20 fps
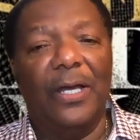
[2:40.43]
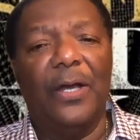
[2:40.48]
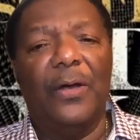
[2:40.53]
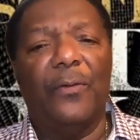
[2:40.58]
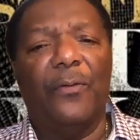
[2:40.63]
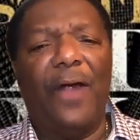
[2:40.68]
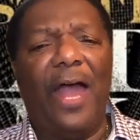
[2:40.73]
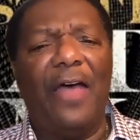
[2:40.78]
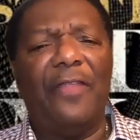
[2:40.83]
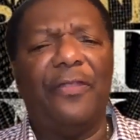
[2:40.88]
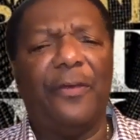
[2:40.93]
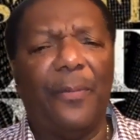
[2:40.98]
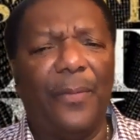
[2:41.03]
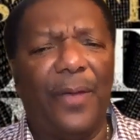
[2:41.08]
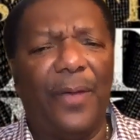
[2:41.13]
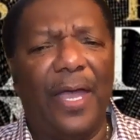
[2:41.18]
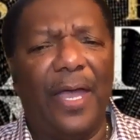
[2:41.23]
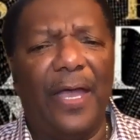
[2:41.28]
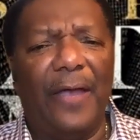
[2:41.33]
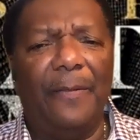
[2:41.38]
Wrath of
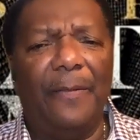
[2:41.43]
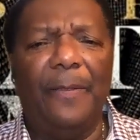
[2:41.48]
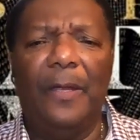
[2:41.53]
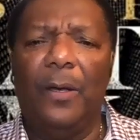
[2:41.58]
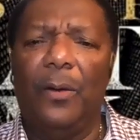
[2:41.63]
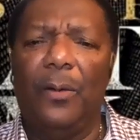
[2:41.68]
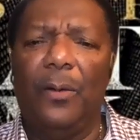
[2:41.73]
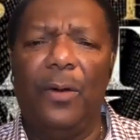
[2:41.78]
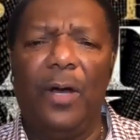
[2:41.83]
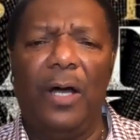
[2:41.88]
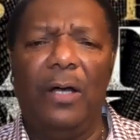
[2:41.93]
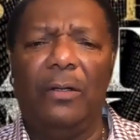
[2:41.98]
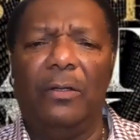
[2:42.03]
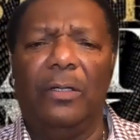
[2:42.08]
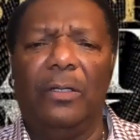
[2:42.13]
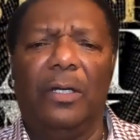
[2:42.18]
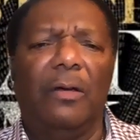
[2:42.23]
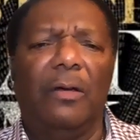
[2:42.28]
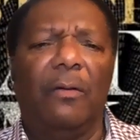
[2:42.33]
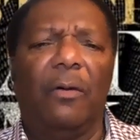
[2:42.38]
Man, well,
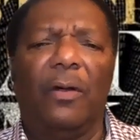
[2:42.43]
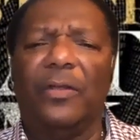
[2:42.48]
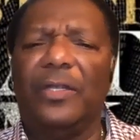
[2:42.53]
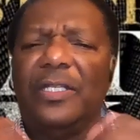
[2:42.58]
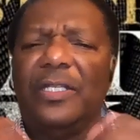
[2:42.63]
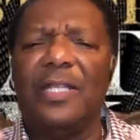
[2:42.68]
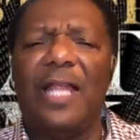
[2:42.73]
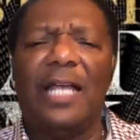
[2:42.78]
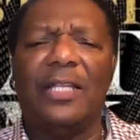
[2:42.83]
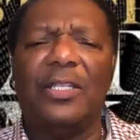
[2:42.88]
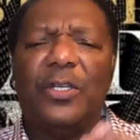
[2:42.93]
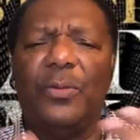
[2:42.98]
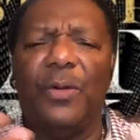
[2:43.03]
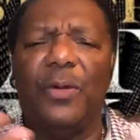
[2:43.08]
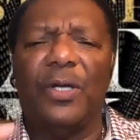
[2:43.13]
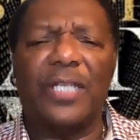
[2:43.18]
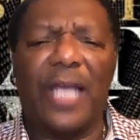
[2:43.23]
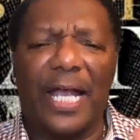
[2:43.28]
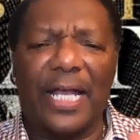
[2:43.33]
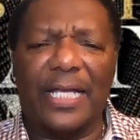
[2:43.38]
there's not too
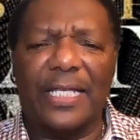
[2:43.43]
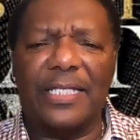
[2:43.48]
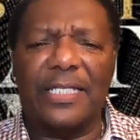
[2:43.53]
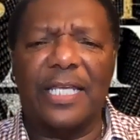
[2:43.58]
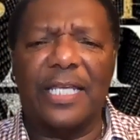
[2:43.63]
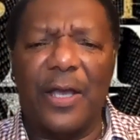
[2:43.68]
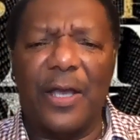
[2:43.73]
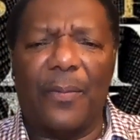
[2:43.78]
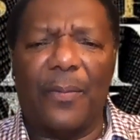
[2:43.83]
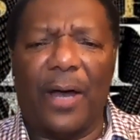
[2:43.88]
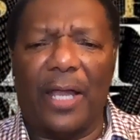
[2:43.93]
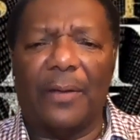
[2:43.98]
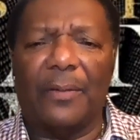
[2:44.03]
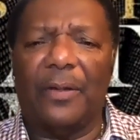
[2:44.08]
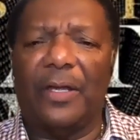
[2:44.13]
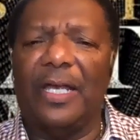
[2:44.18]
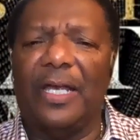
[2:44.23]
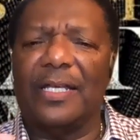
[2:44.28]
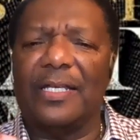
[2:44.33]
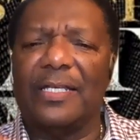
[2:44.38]
much I can say about it,
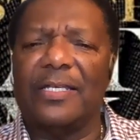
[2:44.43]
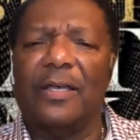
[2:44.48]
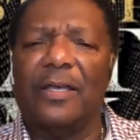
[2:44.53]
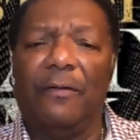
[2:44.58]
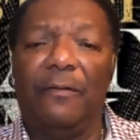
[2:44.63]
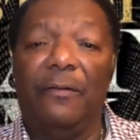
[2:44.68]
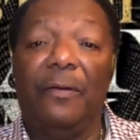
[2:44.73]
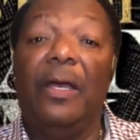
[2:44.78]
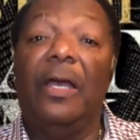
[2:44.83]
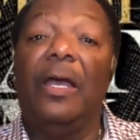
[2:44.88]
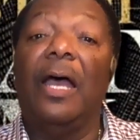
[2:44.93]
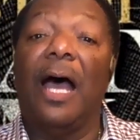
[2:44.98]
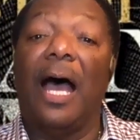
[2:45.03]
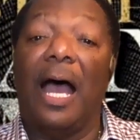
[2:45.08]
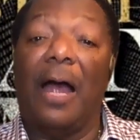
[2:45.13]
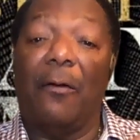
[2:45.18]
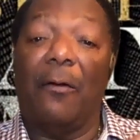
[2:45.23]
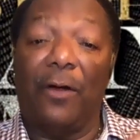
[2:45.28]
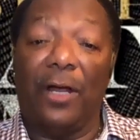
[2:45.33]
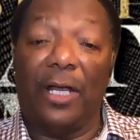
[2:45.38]
except I
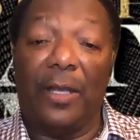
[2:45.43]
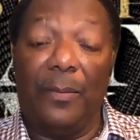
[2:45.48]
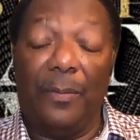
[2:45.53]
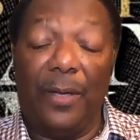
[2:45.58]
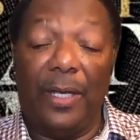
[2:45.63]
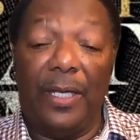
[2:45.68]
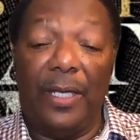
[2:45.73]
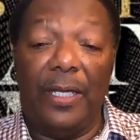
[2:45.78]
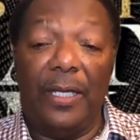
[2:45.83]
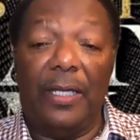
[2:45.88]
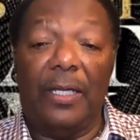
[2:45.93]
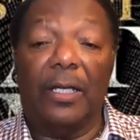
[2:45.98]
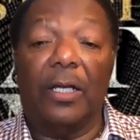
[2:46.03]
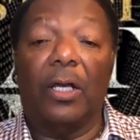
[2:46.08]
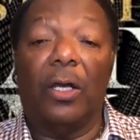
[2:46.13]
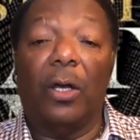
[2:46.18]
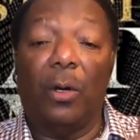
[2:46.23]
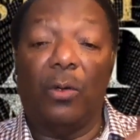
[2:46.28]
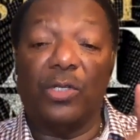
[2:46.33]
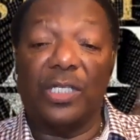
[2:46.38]
recommend it,
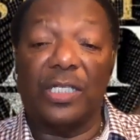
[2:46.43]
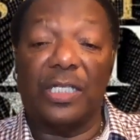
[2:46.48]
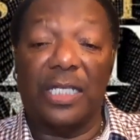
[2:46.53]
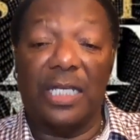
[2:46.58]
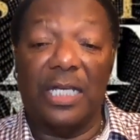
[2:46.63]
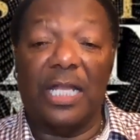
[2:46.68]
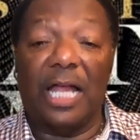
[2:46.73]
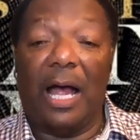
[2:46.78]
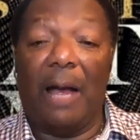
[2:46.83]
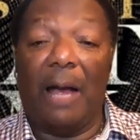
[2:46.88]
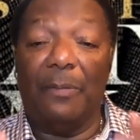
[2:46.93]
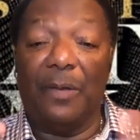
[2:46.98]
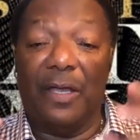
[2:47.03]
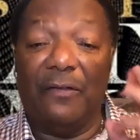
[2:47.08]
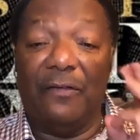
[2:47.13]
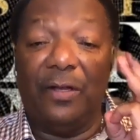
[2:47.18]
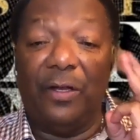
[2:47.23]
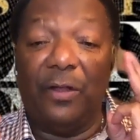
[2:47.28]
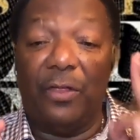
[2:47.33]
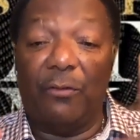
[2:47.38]
go see it. I'm
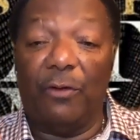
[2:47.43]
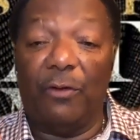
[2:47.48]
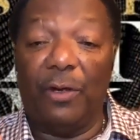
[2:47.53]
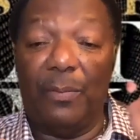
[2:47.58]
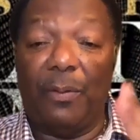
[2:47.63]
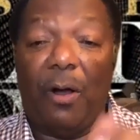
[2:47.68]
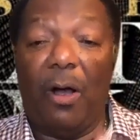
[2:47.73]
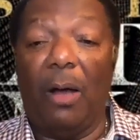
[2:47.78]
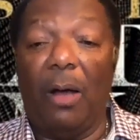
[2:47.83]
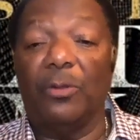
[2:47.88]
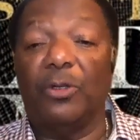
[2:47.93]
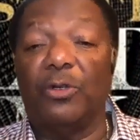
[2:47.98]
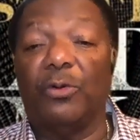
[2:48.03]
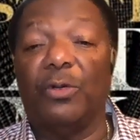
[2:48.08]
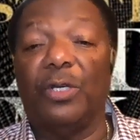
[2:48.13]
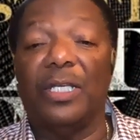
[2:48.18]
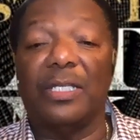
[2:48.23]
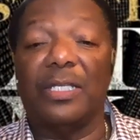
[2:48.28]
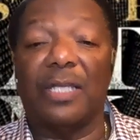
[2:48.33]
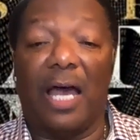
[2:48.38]
giving it 3 palm
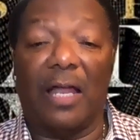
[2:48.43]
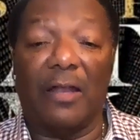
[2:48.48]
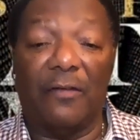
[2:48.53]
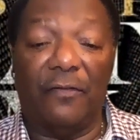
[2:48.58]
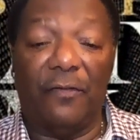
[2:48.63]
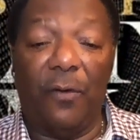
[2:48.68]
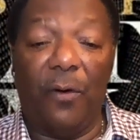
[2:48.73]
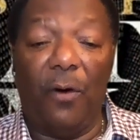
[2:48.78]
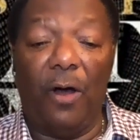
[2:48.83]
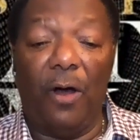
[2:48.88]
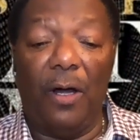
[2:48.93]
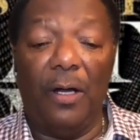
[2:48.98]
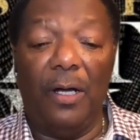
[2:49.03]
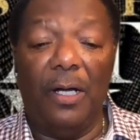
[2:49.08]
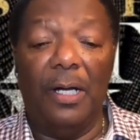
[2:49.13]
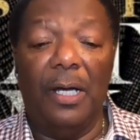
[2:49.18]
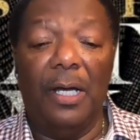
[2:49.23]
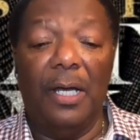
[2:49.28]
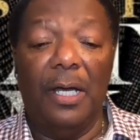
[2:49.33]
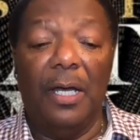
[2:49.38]
trees out of 4
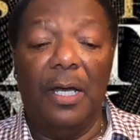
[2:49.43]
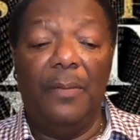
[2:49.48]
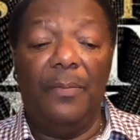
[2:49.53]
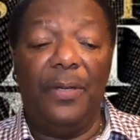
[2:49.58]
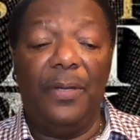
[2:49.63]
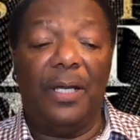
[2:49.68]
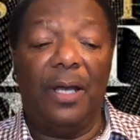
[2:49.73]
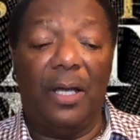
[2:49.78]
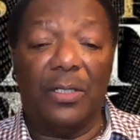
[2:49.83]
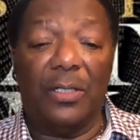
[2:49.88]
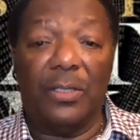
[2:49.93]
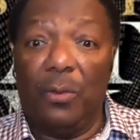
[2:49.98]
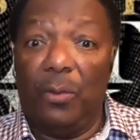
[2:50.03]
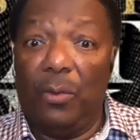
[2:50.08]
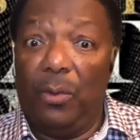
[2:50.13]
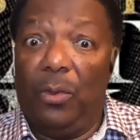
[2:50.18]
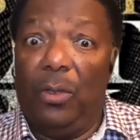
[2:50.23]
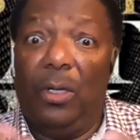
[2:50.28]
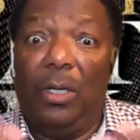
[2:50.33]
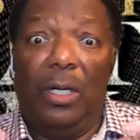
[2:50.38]
because
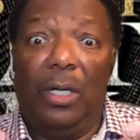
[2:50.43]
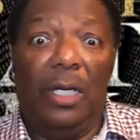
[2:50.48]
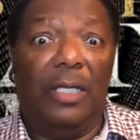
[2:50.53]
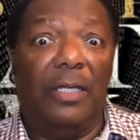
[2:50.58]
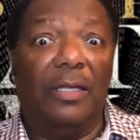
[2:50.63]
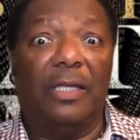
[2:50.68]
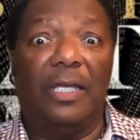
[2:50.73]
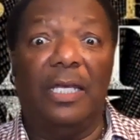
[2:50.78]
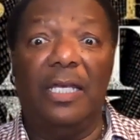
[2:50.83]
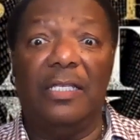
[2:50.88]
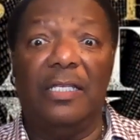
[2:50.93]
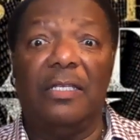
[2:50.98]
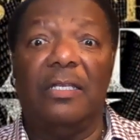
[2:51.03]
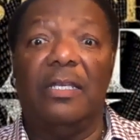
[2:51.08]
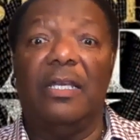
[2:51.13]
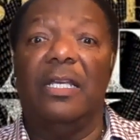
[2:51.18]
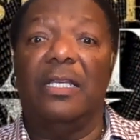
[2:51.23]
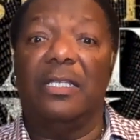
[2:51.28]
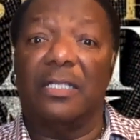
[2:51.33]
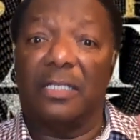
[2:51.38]
this
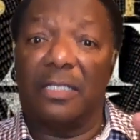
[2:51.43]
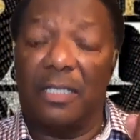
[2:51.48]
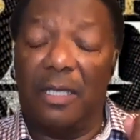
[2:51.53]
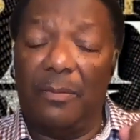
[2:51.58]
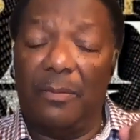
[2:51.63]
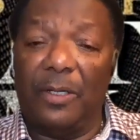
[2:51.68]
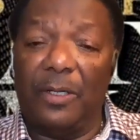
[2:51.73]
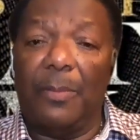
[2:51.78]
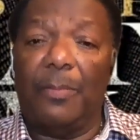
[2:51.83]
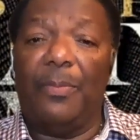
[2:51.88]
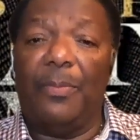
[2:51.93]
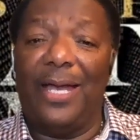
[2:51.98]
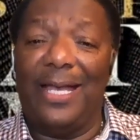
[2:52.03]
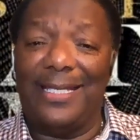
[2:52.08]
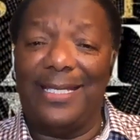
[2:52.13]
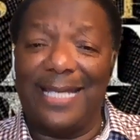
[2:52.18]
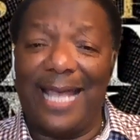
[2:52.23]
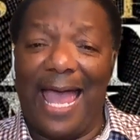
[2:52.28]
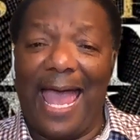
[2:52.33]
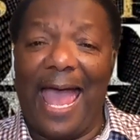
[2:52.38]
is some of the
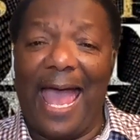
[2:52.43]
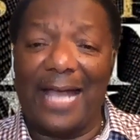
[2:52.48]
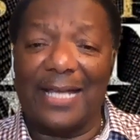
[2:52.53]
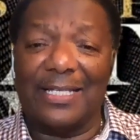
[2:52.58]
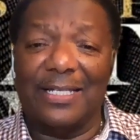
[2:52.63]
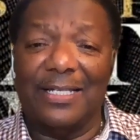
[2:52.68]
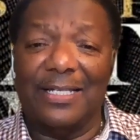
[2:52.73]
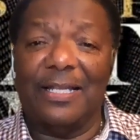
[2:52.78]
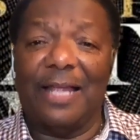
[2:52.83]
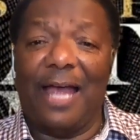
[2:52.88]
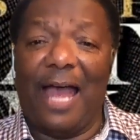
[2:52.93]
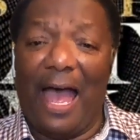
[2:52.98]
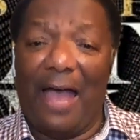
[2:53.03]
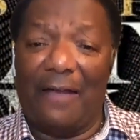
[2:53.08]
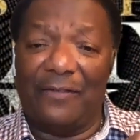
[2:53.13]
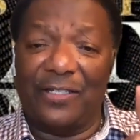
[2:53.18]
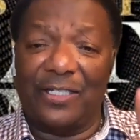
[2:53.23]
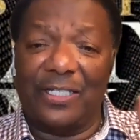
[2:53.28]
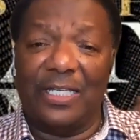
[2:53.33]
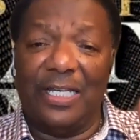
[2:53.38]
best action I've
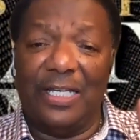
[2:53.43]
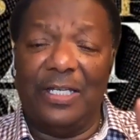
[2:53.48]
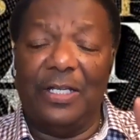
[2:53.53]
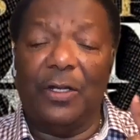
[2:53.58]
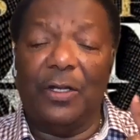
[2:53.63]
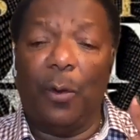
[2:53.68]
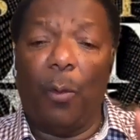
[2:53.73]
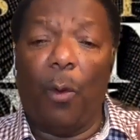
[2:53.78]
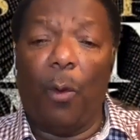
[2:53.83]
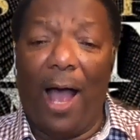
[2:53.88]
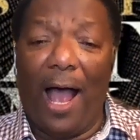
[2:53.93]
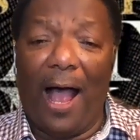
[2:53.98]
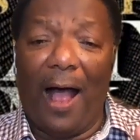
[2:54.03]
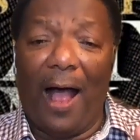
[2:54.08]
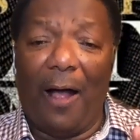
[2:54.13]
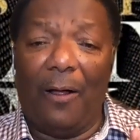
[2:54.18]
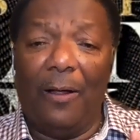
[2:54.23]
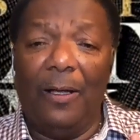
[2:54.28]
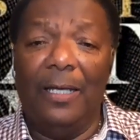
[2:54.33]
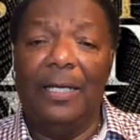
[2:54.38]
seen in a
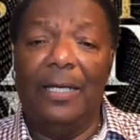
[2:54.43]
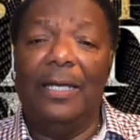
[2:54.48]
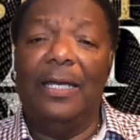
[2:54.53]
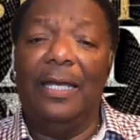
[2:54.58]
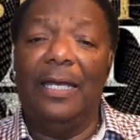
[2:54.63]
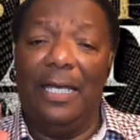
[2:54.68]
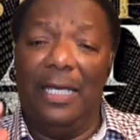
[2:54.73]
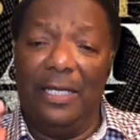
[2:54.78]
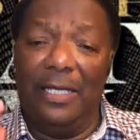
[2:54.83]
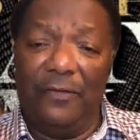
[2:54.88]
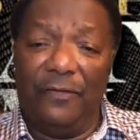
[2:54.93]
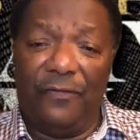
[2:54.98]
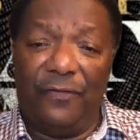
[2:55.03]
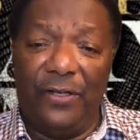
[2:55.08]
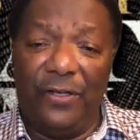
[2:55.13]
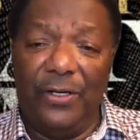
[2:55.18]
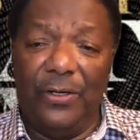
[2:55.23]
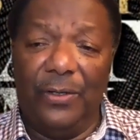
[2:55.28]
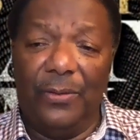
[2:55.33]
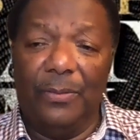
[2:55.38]
while in a
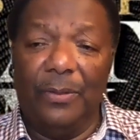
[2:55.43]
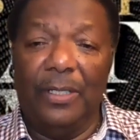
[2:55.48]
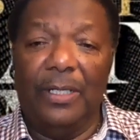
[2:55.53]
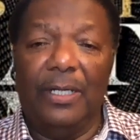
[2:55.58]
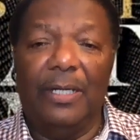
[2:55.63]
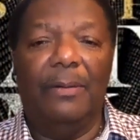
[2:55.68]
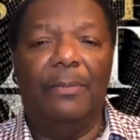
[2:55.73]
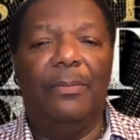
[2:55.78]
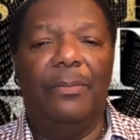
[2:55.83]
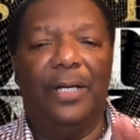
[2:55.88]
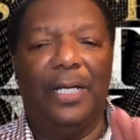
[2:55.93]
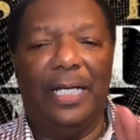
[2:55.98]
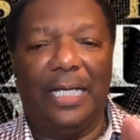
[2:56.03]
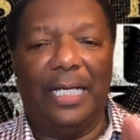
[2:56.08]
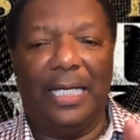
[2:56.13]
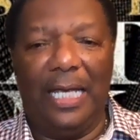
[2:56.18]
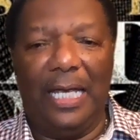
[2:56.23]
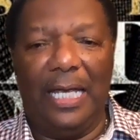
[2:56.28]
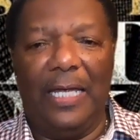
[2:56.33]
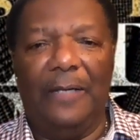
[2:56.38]
film. But
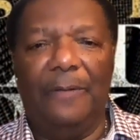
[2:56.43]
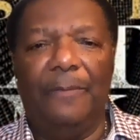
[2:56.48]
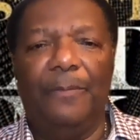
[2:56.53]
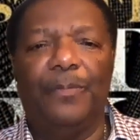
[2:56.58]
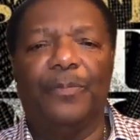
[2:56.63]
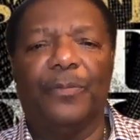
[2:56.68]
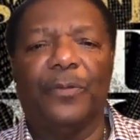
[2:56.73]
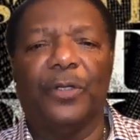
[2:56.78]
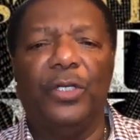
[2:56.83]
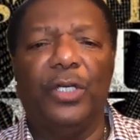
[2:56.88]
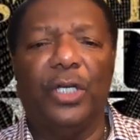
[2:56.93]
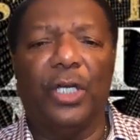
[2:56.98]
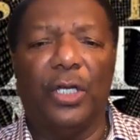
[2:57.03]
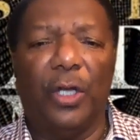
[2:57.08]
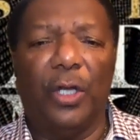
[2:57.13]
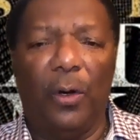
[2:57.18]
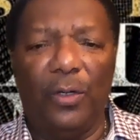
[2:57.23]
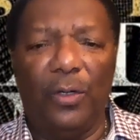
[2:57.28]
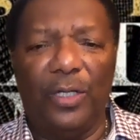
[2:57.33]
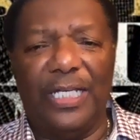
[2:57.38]
again, you can
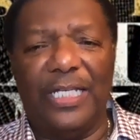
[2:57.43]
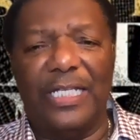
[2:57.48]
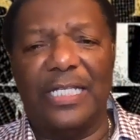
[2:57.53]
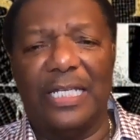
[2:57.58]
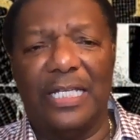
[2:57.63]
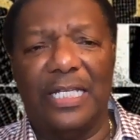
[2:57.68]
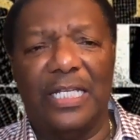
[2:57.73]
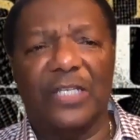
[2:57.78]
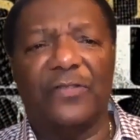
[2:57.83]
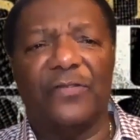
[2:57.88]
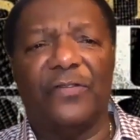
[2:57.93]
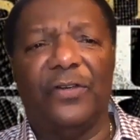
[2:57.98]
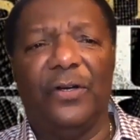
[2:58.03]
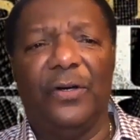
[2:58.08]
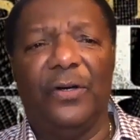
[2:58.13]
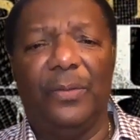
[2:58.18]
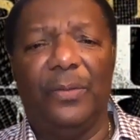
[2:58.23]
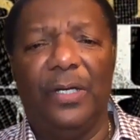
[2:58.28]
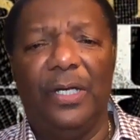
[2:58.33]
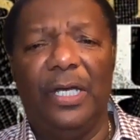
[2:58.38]
only see this
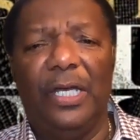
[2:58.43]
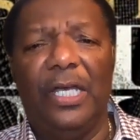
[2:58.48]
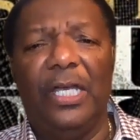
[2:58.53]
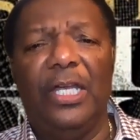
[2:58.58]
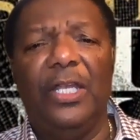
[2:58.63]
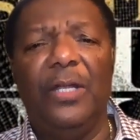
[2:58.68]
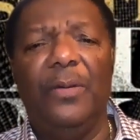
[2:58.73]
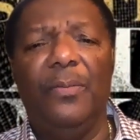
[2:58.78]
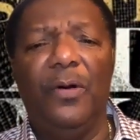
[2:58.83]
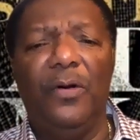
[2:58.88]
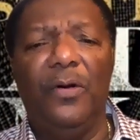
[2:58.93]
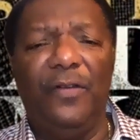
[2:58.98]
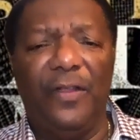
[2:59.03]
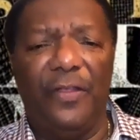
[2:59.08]
film in a movie